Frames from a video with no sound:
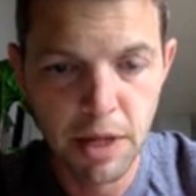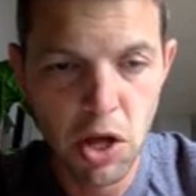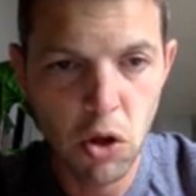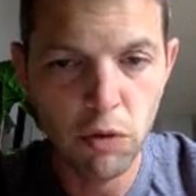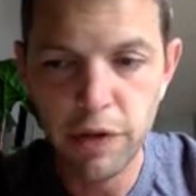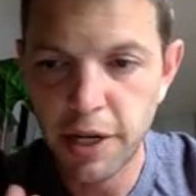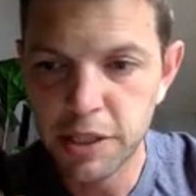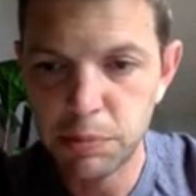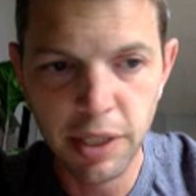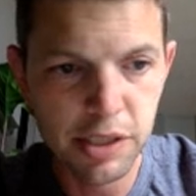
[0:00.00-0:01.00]
Hope that
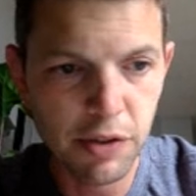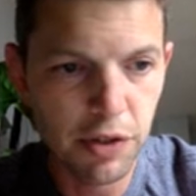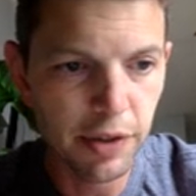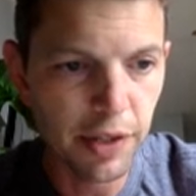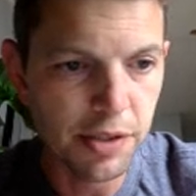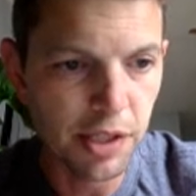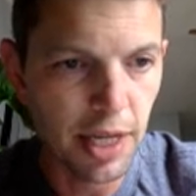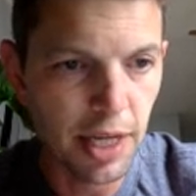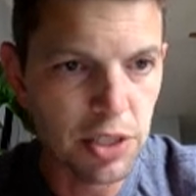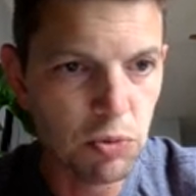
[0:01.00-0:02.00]
explains everything. That's the
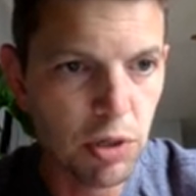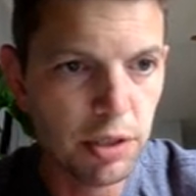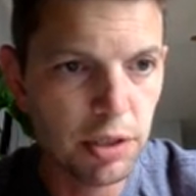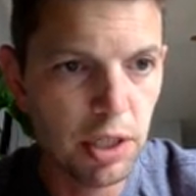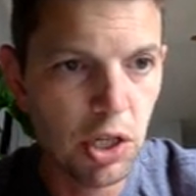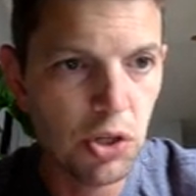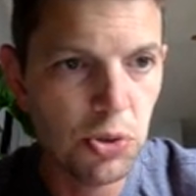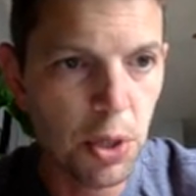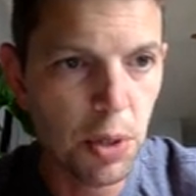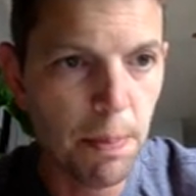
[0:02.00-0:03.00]
last one. Do
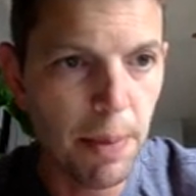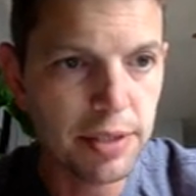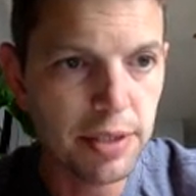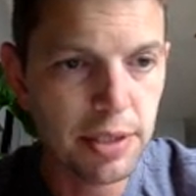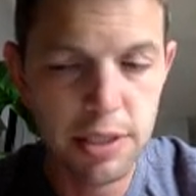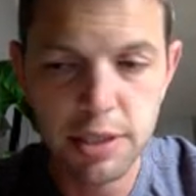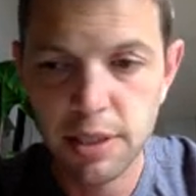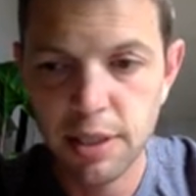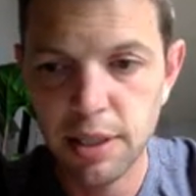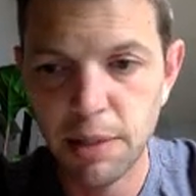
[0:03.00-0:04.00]
your best.
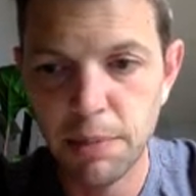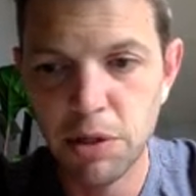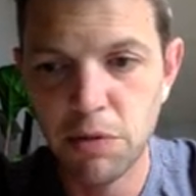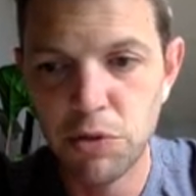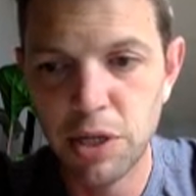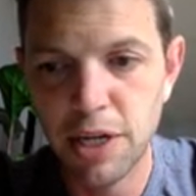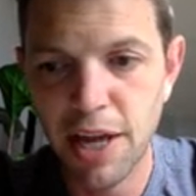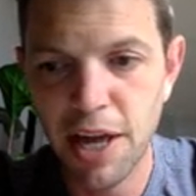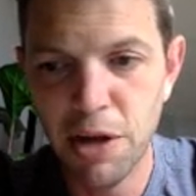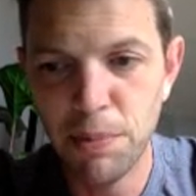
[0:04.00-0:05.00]
Let me know if you need any
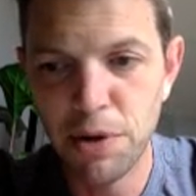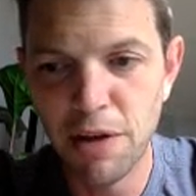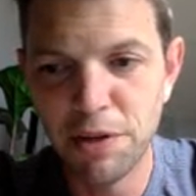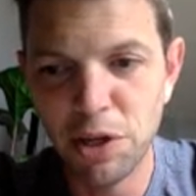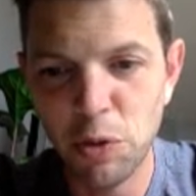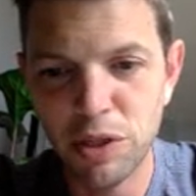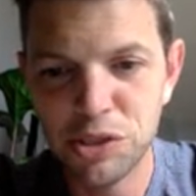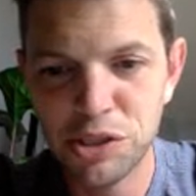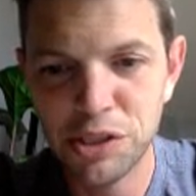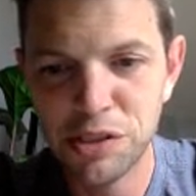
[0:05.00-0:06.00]
help or have any
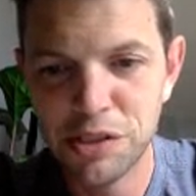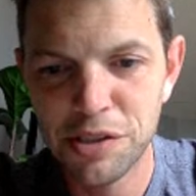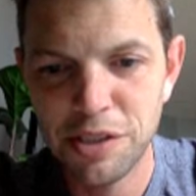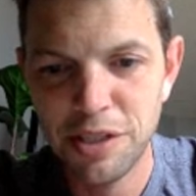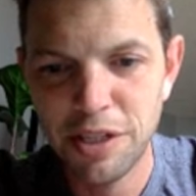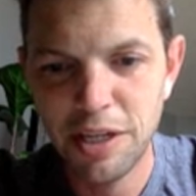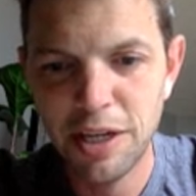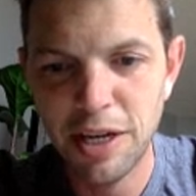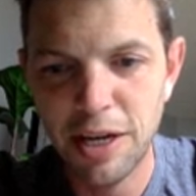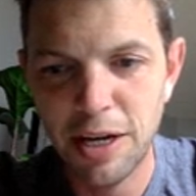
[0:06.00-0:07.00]
questions.
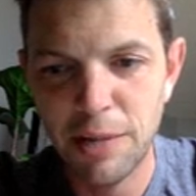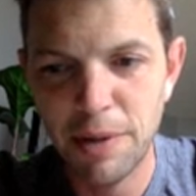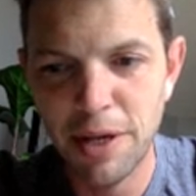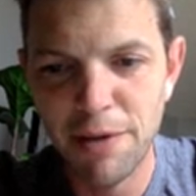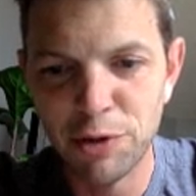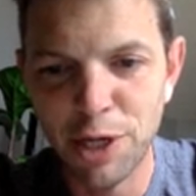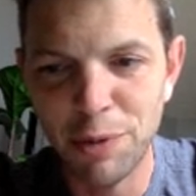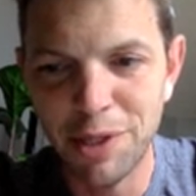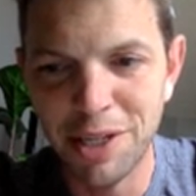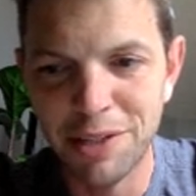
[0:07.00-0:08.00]
And have a great
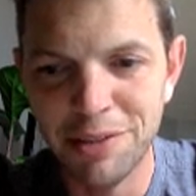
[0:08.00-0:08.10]
weekend.